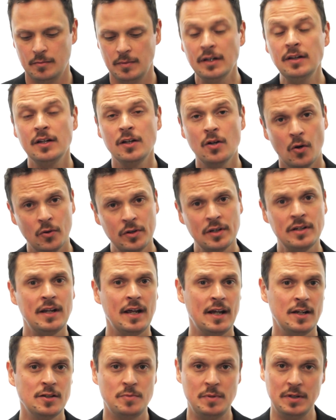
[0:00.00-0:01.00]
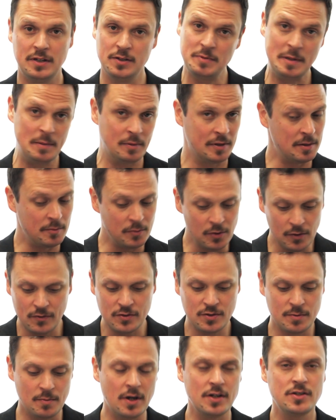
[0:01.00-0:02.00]
In the olden days, because people didn't move
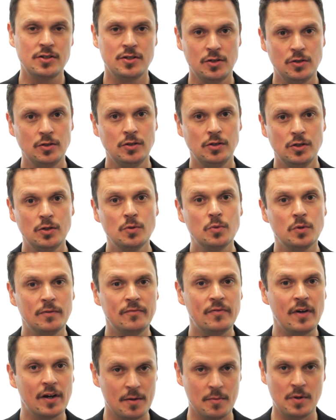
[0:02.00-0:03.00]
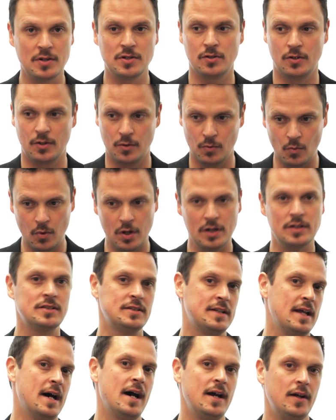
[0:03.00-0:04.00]
as much, you would very much learn one
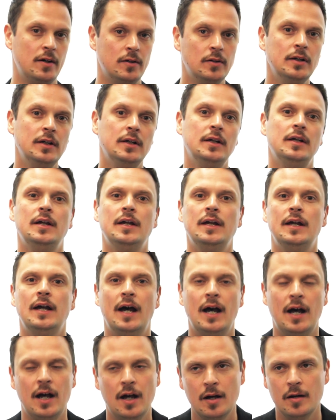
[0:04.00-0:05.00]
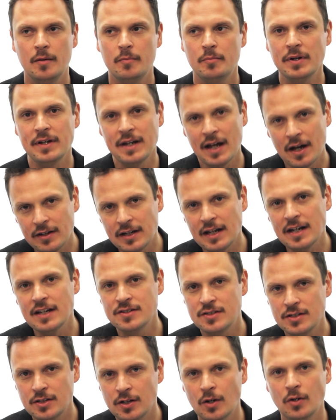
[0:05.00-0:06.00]
style. But
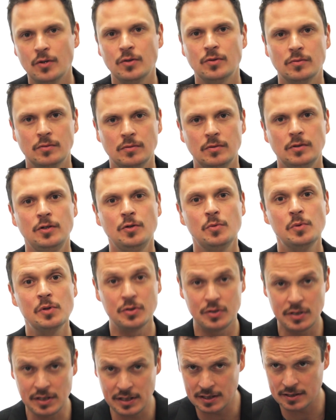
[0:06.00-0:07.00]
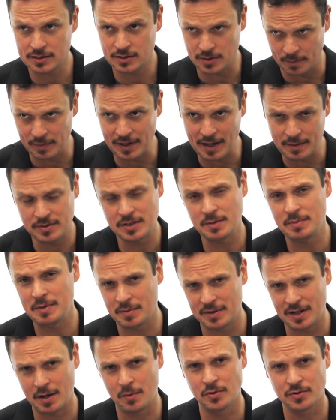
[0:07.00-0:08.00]
nowadays, you will sometimes see
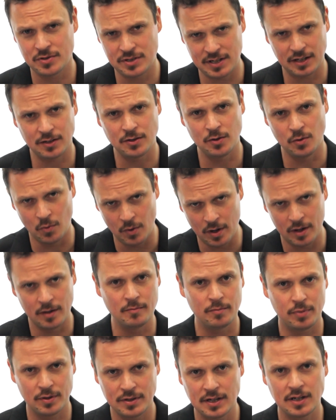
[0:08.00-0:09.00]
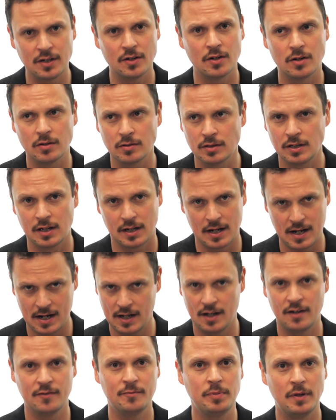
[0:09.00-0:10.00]
people that will stick to one particular
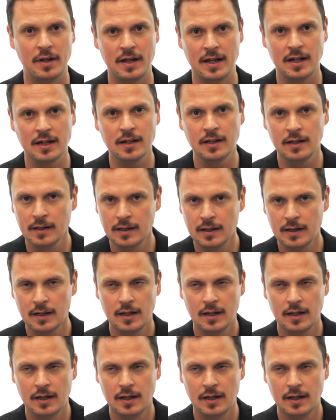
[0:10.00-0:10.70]
gharana of playing.